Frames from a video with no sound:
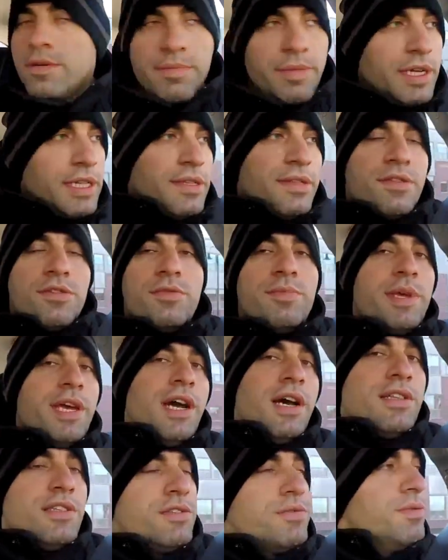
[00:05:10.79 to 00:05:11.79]
But to be
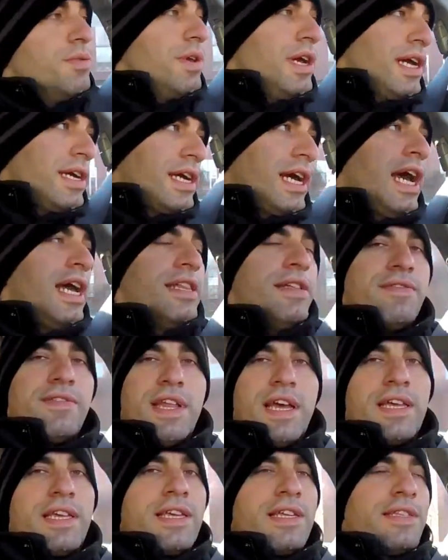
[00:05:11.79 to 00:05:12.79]
honest with you, I kind of
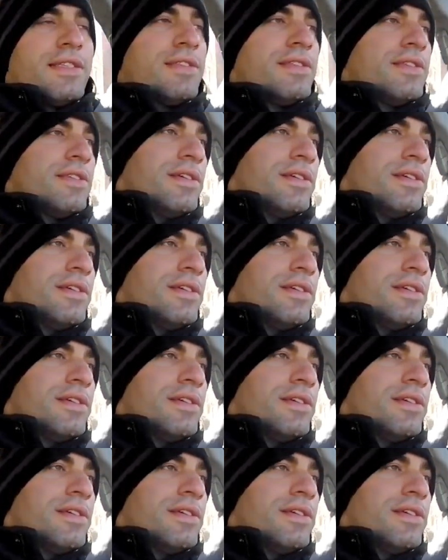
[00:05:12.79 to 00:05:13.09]
like it.